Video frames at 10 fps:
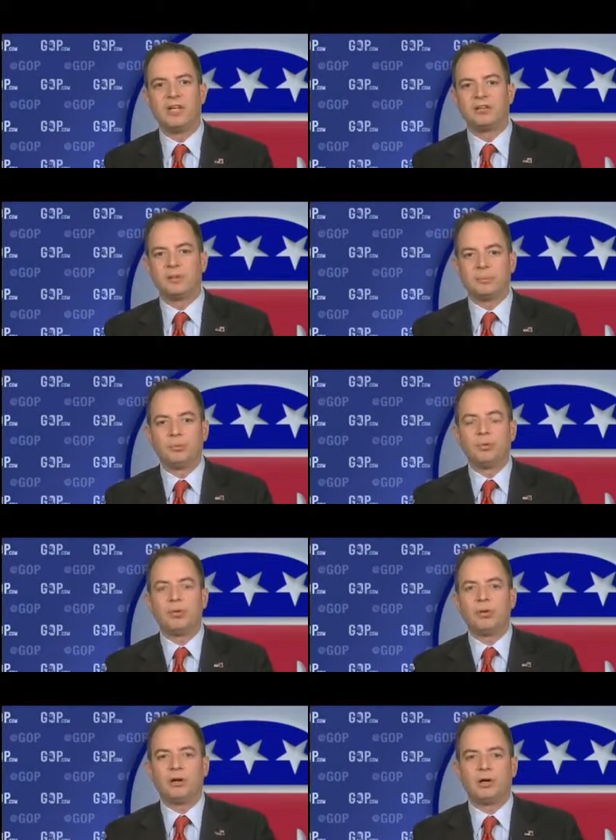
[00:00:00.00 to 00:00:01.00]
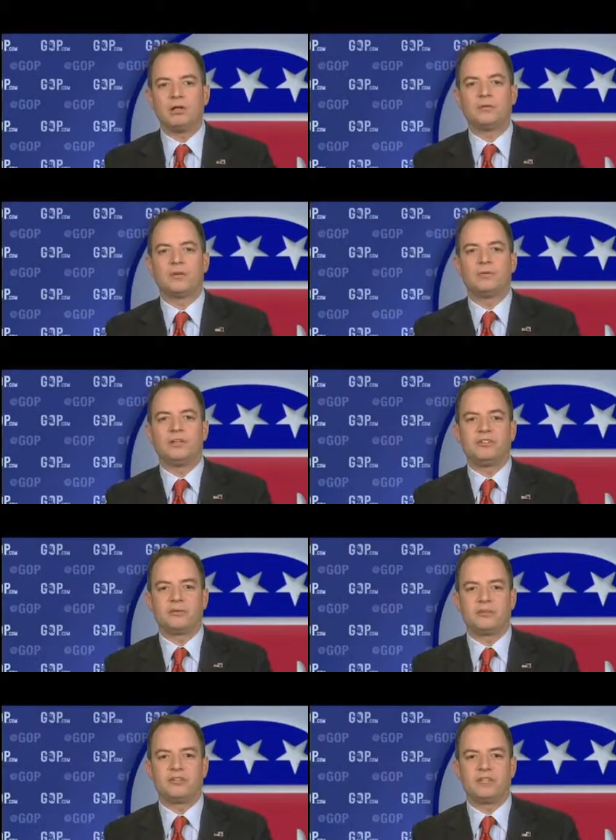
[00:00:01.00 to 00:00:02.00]
to pool all of our
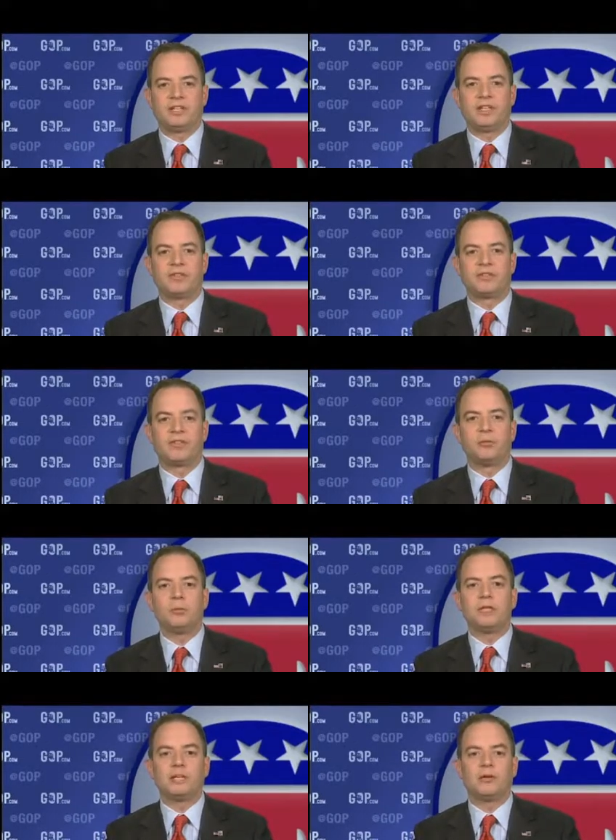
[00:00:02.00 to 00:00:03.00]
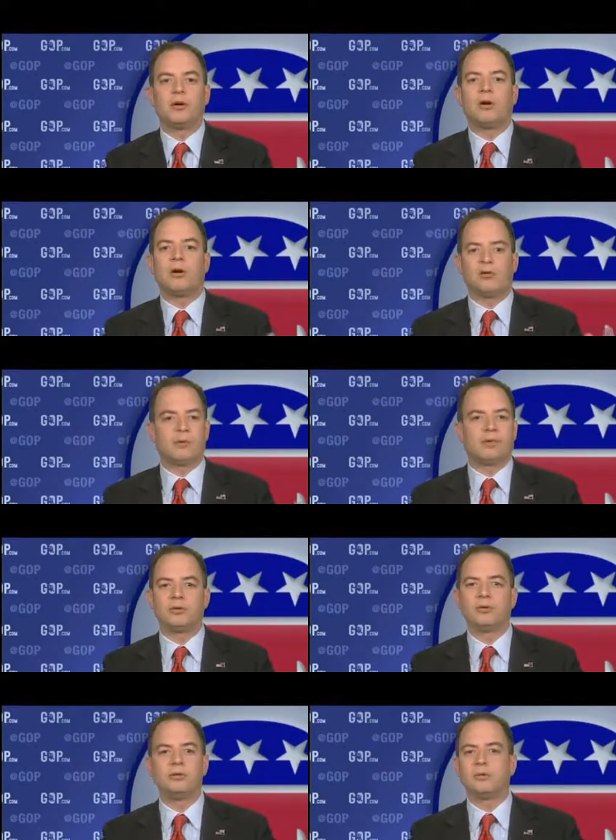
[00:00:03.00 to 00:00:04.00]
resources together so that we can all, no matter
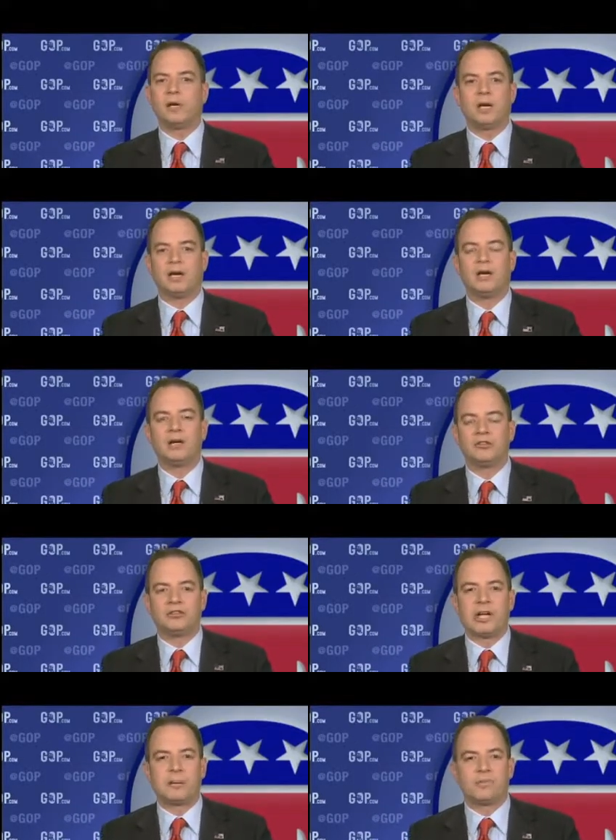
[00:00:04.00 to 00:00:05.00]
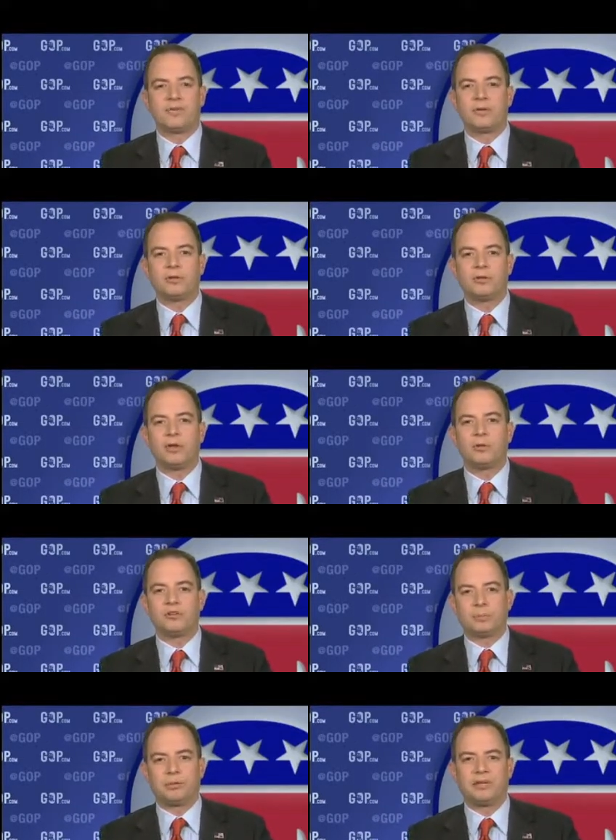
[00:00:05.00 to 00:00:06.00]
who you are, shop for the
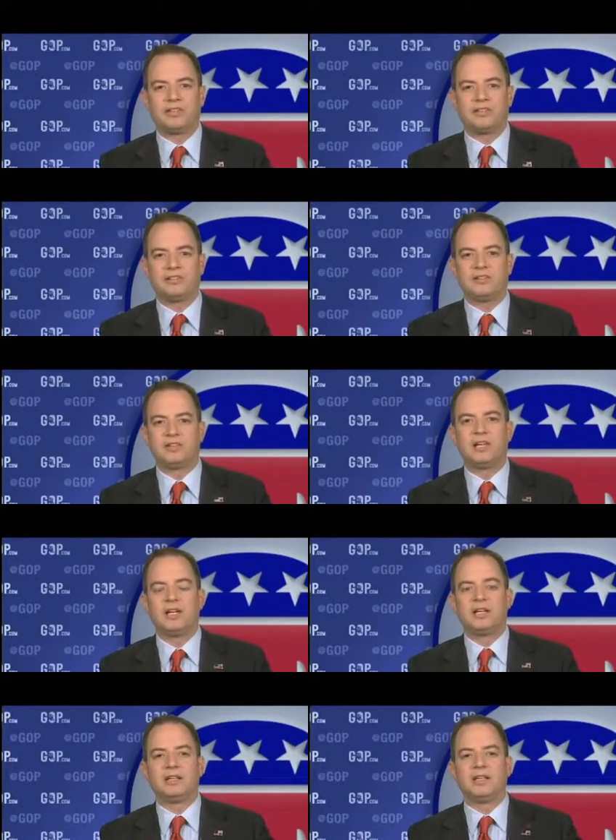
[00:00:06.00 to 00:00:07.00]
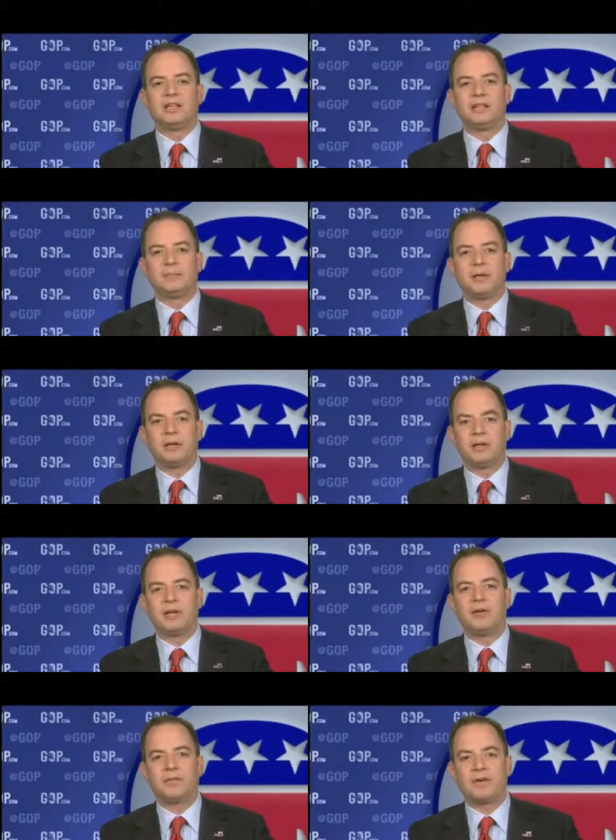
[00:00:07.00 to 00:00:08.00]
lowest prices and
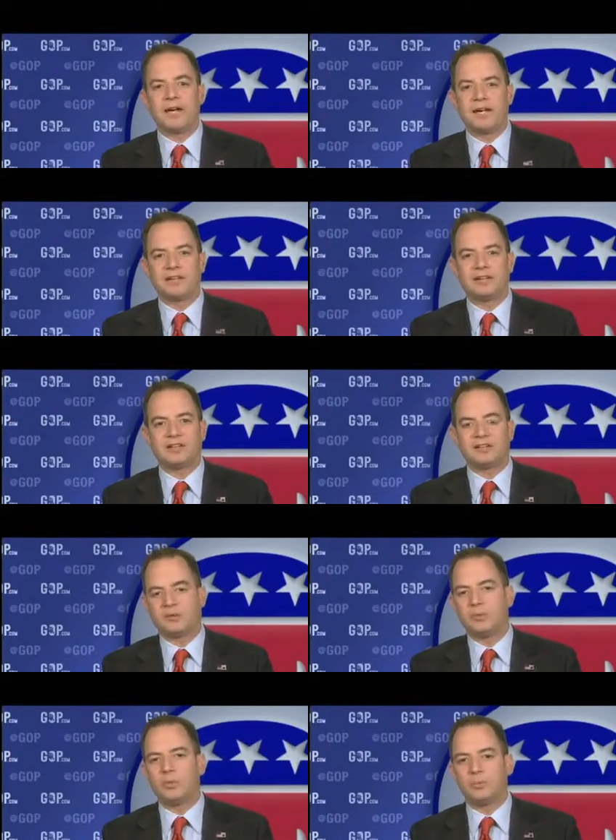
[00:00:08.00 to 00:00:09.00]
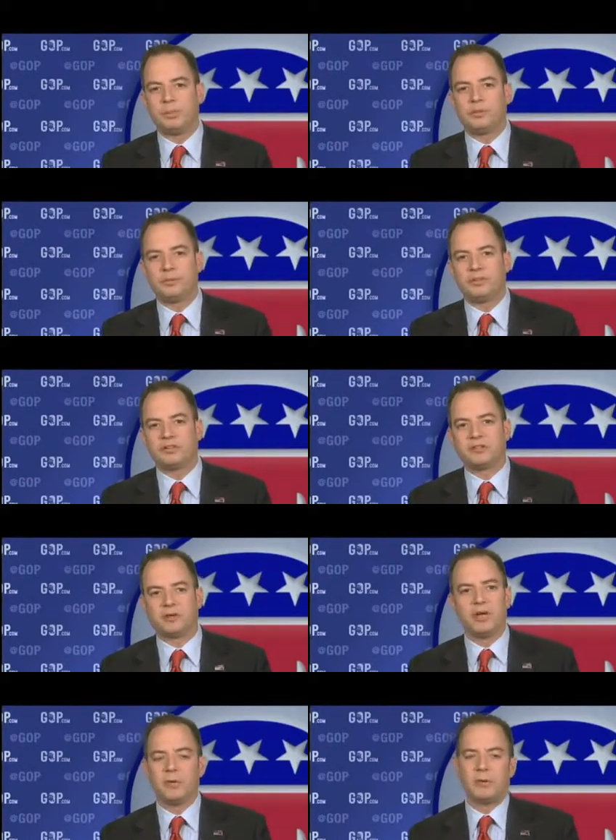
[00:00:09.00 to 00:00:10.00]
allow for access to more people in this country?
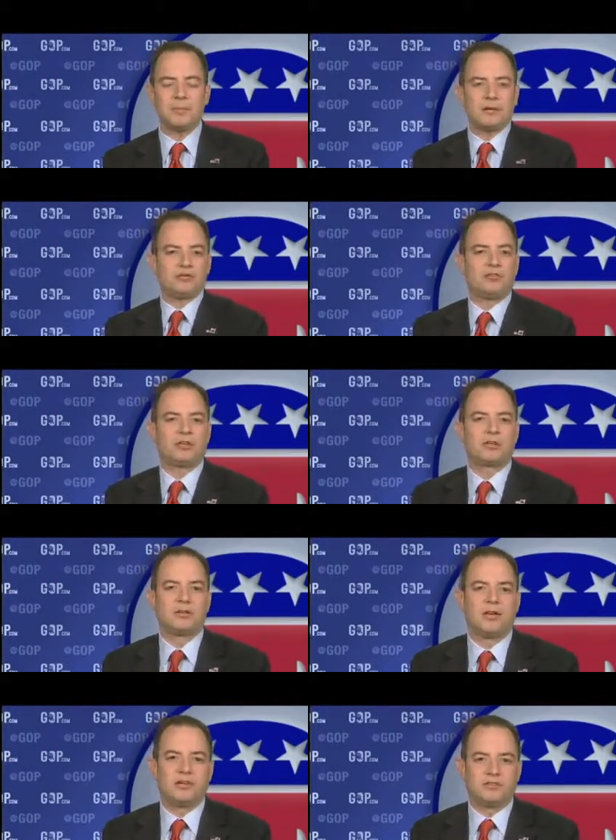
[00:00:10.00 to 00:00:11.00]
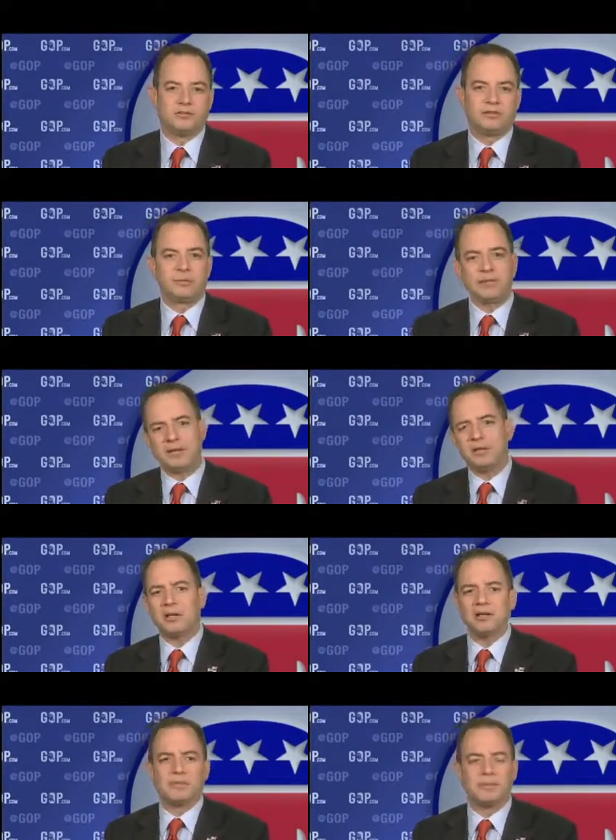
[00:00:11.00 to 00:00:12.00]
What about junk lawsuits? I mean, how
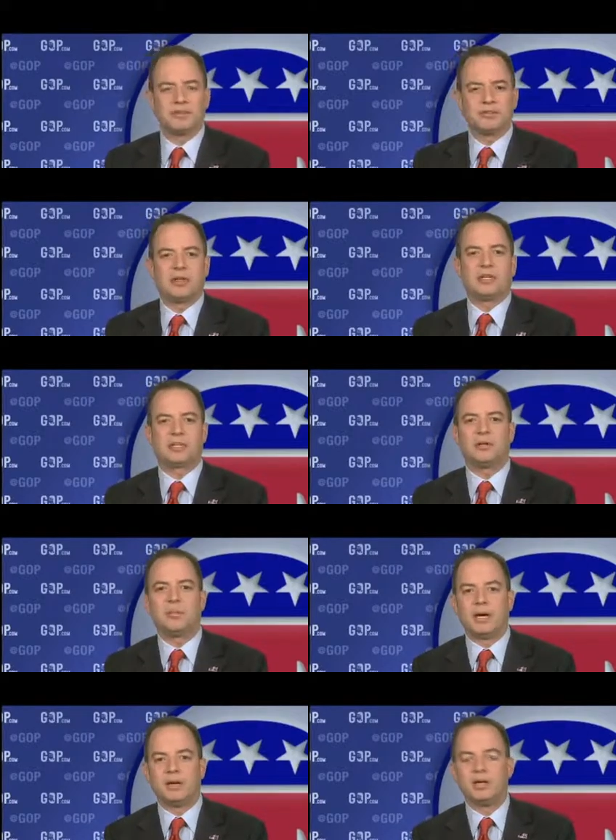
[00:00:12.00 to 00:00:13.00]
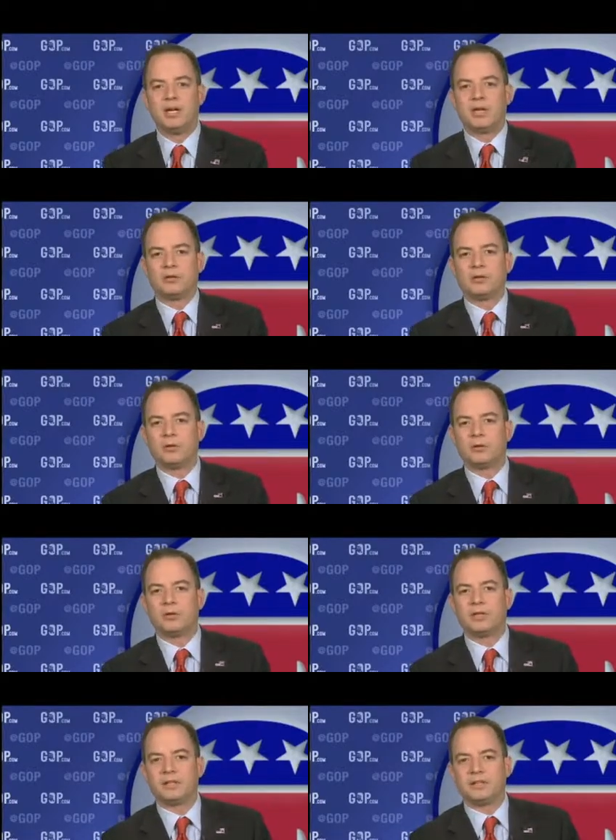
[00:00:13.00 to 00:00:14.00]
long have we been talking about
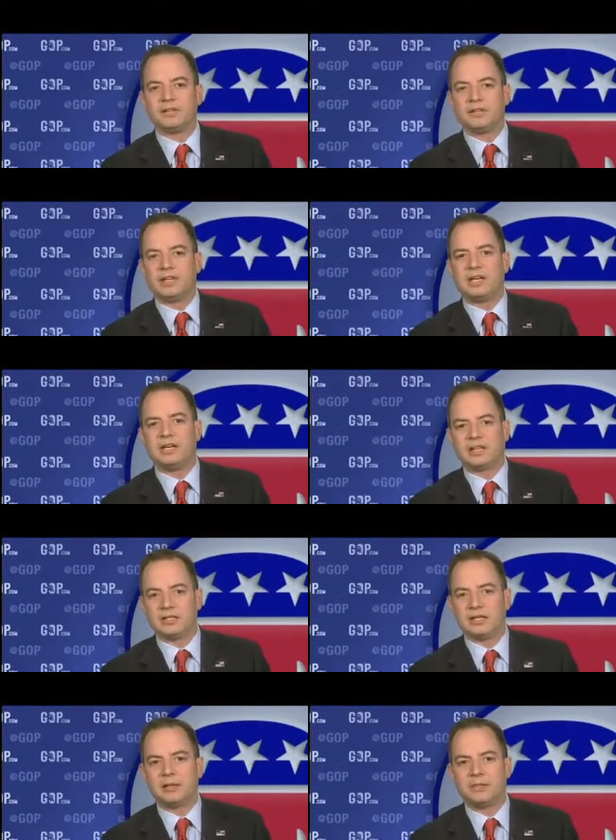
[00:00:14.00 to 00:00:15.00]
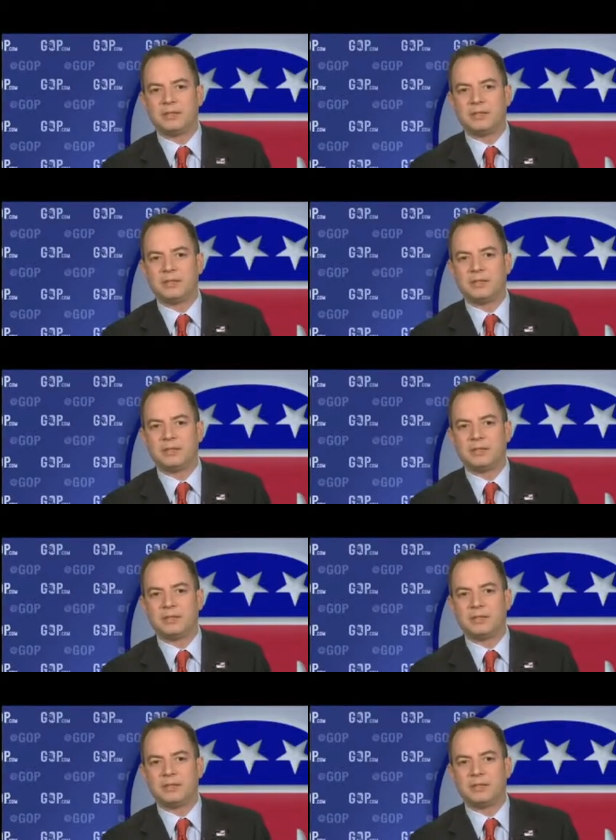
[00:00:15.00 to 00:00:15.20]
lowering these non-economic...